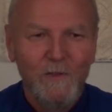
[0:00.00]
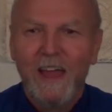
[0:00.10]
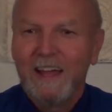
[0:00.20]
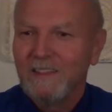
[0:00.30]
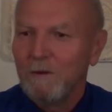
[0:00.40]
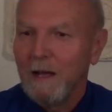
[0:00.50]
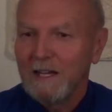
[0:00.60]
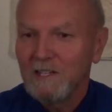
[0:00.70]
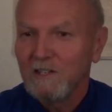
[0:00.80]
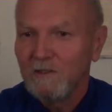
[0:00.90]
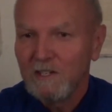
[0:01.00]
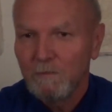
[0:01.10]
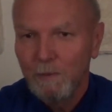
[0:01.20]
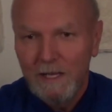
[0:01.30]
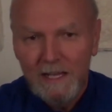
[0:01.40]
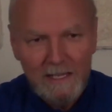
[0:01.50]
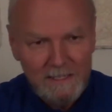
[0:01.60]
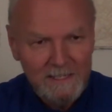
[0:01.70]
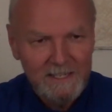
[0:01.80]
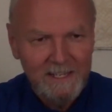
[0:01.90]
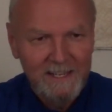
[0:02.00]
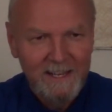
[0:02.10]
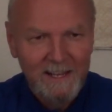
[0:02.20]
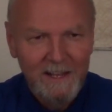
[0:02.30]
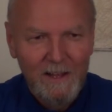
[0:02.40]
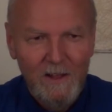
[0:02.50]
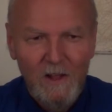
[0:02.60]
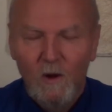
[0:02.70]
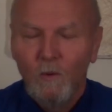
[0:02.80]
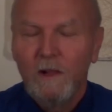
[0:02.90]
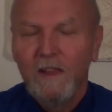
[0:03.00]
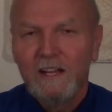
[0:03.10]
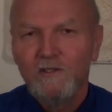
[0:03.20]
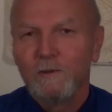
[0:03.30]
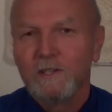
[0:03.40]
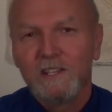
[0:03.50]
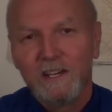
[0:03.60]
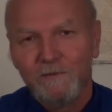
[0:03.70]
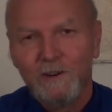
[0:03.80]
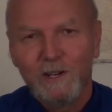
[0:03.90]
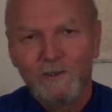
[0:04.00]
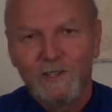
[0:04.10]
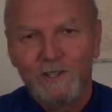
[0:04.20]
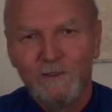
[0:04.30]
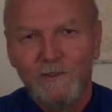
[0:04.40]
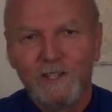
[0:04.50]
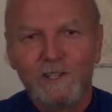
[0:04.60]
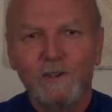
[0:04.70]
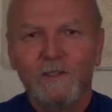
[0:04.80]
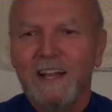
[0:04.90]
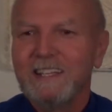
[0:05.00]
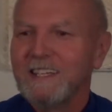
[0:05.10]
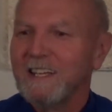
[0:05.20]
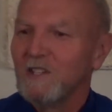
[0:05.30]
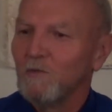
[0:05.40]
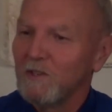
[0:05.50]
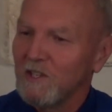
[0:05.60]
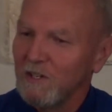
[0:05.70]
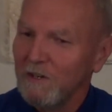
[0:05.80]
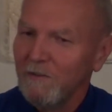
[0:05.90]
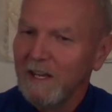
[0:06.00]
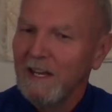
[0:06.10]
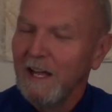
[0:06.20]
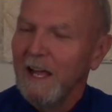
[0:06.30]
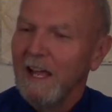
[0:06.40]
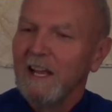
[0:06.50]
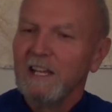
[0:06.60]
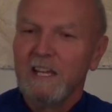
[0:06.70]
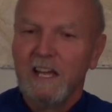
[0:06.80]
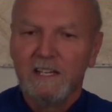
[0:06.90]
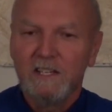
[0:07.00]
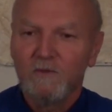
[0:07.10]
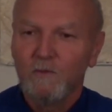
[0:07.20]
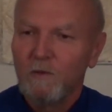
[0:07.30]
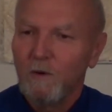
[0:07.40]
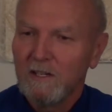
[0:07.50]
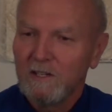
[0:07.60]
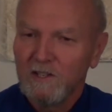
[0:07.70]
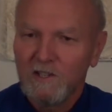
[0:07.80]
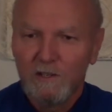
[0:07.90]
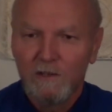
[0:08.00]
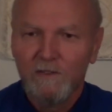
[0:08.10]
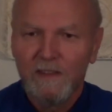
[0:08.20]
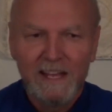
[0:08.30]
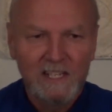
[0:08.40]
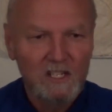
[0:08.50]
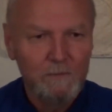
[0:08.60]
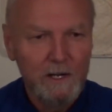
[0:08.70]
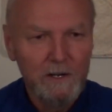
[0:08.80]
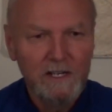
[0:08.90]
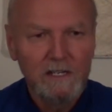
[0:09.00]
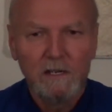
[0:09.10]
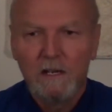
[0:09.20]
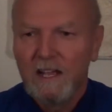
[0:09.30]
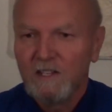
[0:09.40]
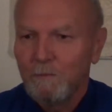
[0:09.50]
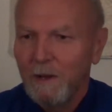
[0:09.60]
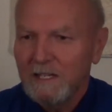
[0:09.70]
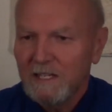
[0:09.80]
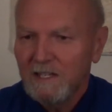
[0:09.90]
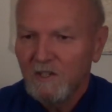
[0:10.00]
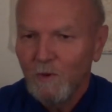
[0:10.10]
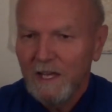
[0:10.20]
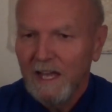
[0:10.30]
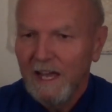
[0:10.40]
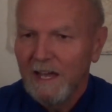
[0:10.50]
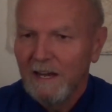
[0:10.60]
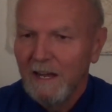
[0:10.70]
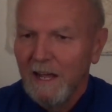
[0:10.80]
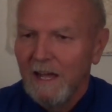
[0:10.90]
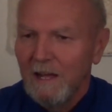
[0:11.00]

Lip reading: that the master is pleased, well, naturally, he's not a very good servant. So in that sense, we're serving, and yes, we want to serve in that spirit as best as we can,